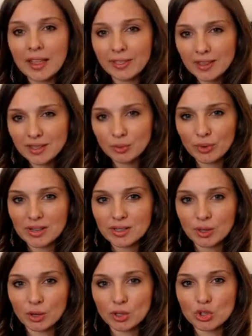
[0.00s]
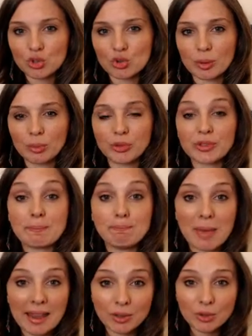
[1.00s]
This research troubles
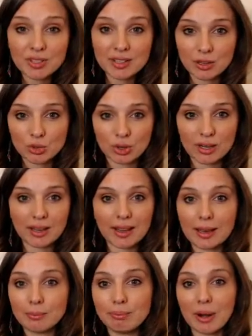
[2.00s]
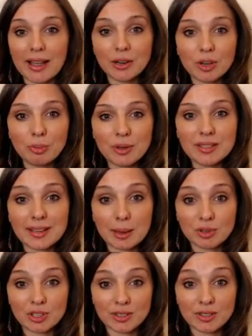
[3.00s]
male-centric and binary
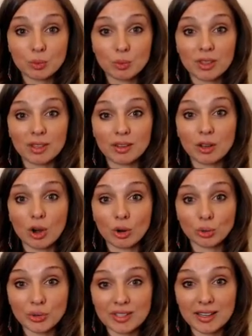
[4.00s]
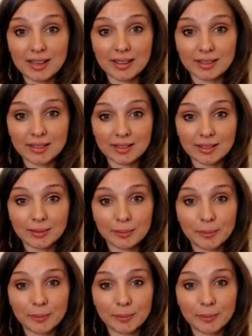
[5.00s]
perceptions within choral settings.